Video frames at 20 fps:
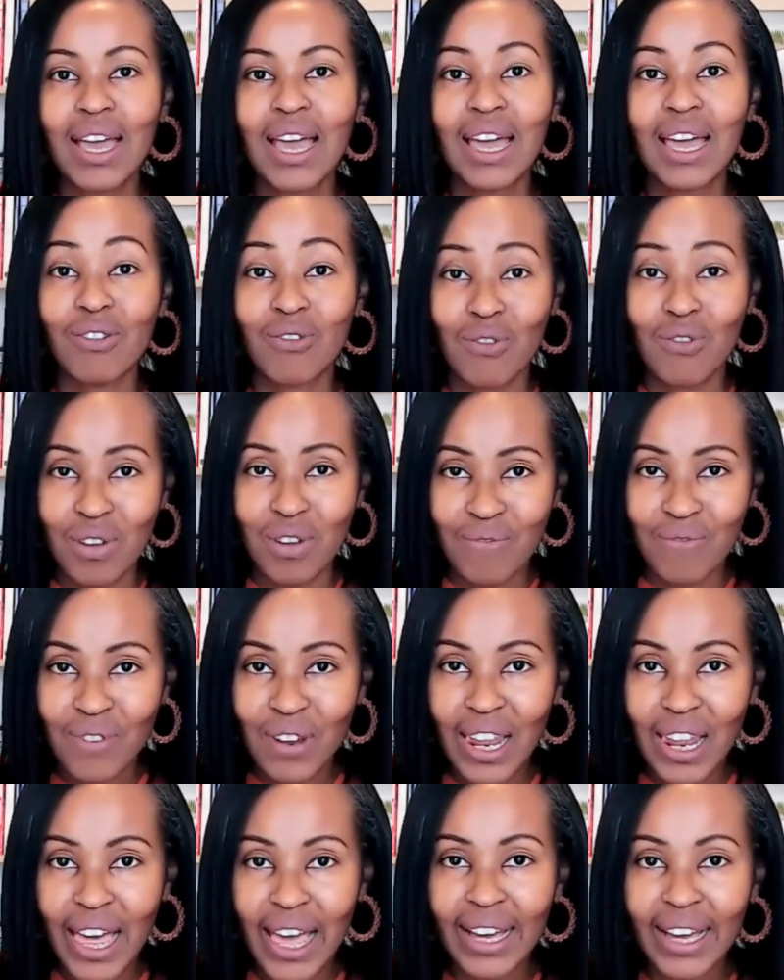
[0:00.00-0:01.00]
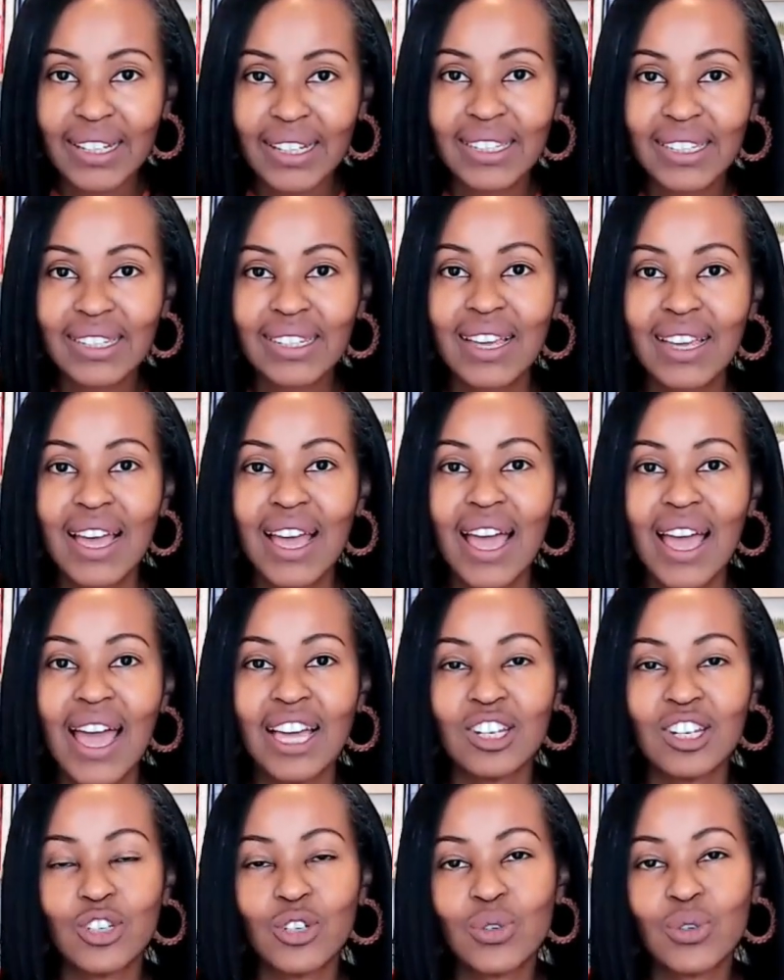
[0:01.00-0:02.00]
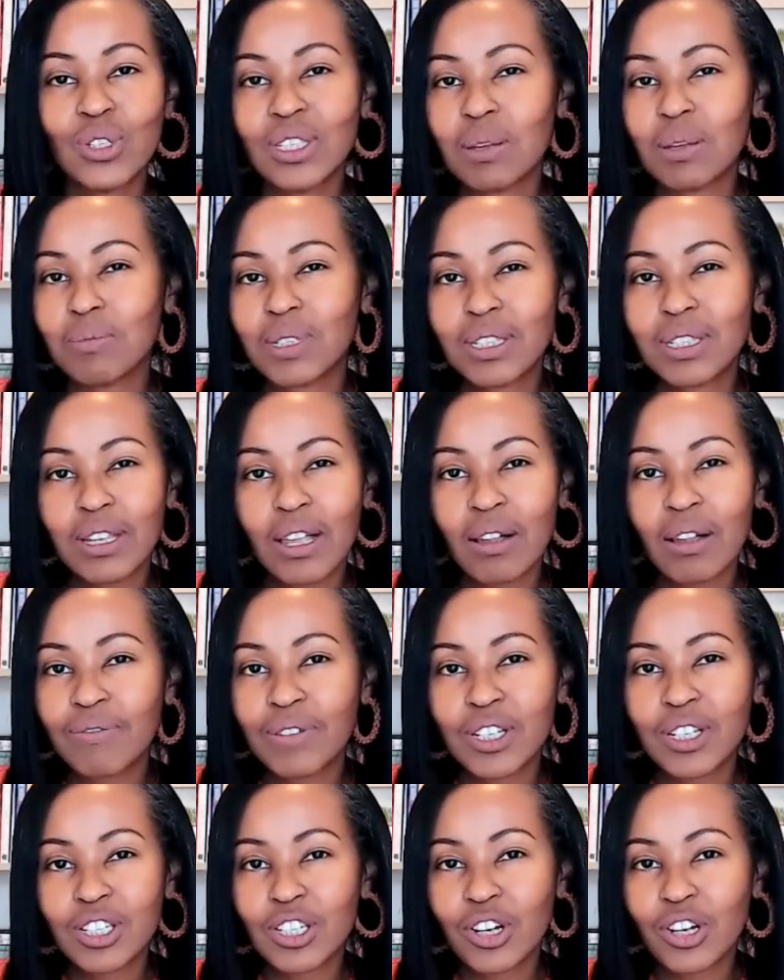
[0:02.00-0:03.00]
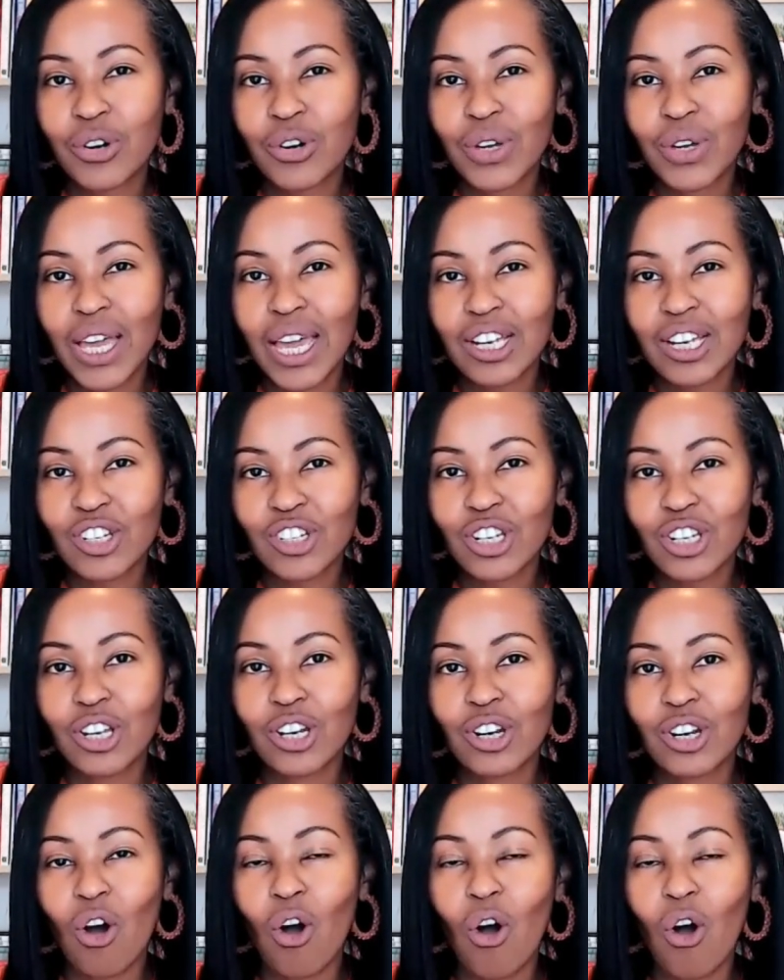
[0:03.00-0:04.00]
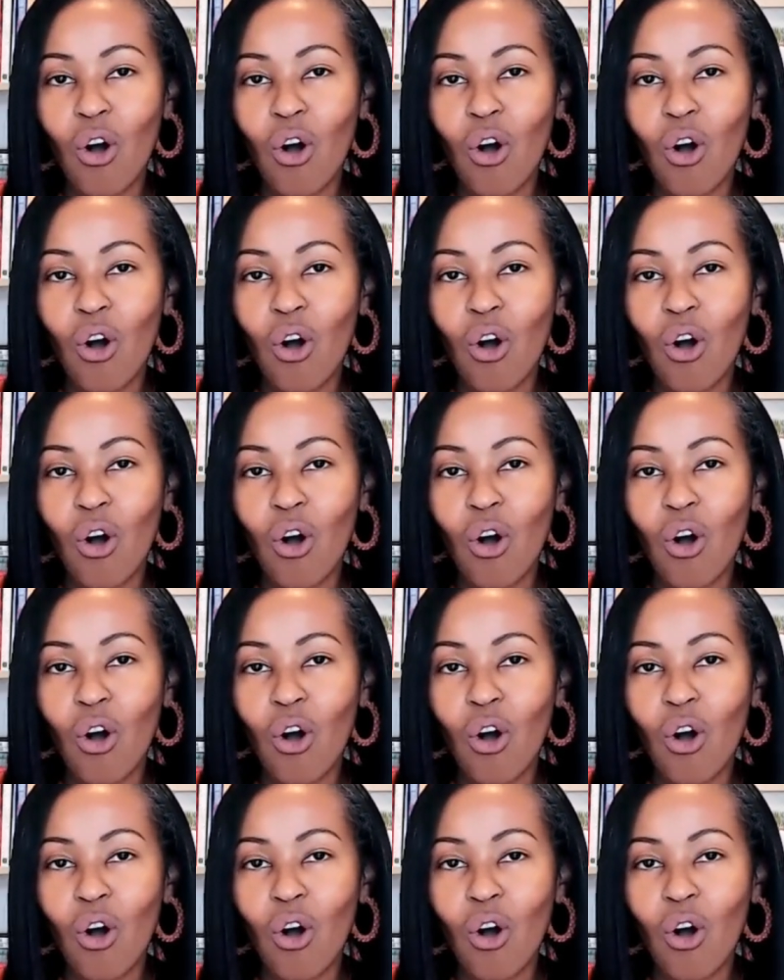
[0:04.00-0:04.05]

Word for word: and reflect and do some self interrogation